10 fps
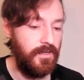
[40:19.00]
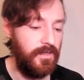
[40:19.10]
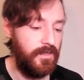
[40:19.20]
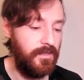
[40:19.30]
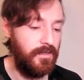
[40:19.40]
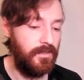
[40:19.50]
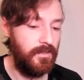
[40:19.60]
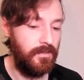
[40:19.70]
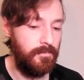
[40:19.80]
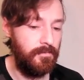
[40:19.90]

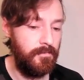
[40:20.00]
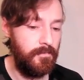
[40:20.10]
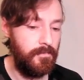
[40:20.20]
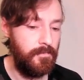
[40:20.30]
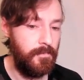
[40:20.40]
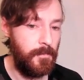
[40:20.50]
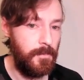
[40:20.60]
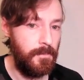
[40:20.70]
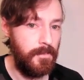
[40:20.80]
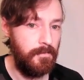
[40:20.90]
You
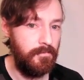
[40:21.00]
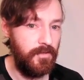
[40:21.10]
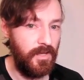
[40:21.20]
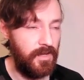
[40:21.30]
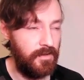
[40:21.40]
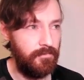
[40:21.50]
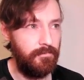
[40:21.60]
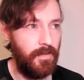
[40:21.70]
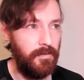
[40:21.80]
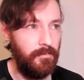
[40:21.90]
can't
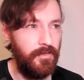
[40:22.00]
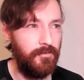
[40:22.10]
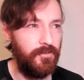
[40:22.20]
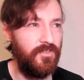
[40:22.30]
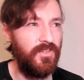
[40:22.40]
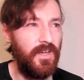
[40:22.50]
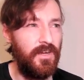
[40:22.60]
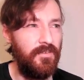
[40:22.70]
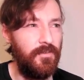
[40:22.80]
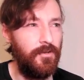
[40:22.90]
pump it, which is kind
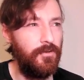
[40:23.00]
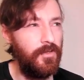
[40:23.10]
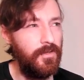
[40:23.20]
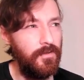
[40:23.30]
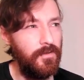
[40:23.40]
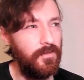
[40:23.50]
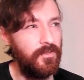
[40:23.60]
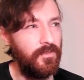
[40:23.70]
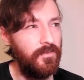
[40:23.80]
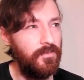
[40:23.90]
of annoying.
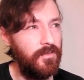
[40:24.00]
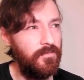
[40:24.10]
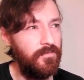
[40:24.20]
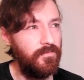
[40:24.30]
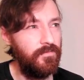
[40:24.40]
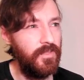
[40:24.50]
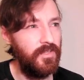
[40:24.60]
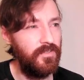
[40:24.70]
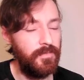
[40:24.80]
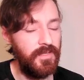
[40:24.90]
So
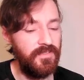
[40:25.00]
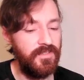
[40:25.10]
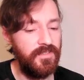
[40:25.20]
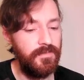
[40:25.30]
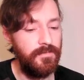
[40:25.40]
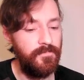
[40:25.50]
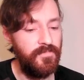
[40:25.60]
this plus a